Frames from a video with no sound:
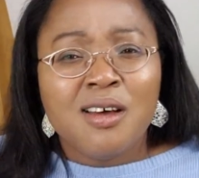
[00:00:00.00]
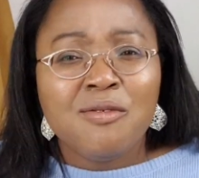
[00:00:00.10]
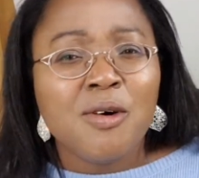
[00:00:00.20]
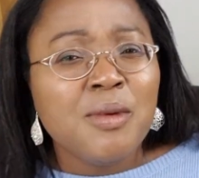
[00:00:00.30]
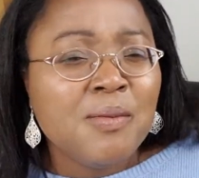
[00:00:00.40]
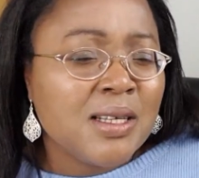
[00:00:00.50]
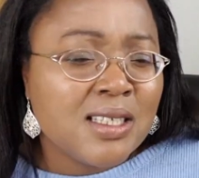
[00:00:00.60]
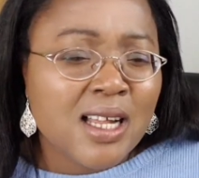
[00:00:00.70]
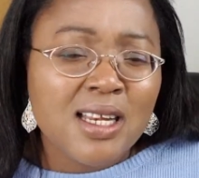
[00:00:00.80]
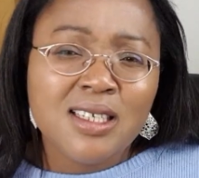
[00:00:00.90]
For me
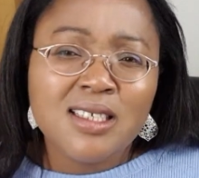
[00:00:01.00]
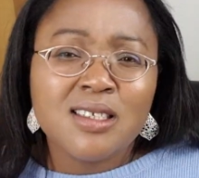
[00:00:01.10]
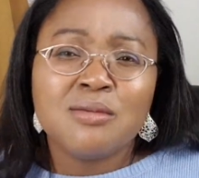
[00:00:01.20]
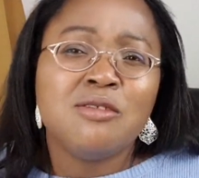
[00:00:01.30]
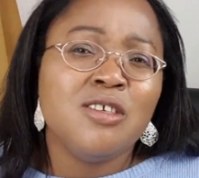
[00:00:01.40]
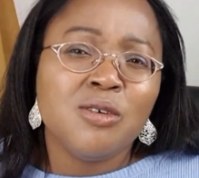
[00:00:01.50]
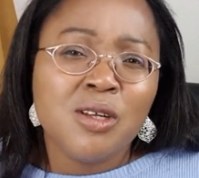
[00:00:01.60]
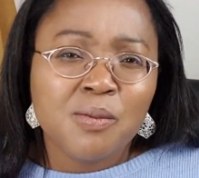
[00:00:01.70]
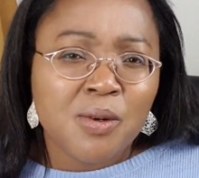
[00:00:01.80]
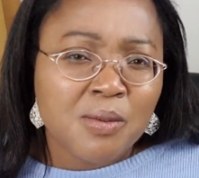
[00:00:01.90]
personally, this is the
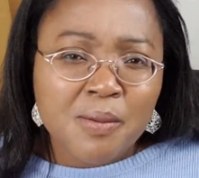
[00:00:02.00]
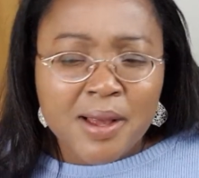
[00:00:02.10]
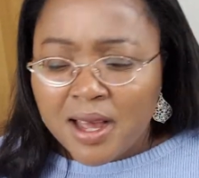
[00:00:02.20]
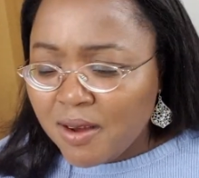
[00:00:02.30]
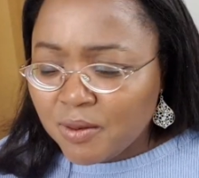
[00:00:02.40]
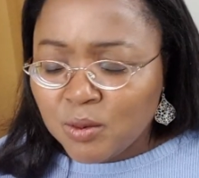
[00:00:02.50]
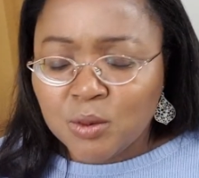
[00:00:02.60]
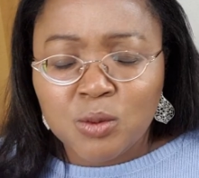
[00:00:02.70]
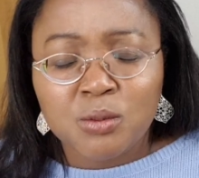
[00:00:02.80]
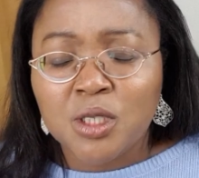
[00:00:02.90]
only problem I have with
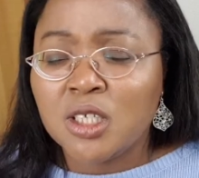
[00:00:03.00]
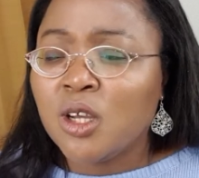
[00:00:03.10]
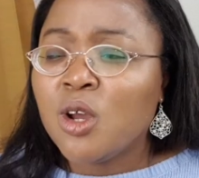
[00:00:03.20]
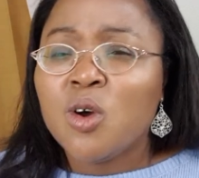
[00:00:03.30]
Odumeje.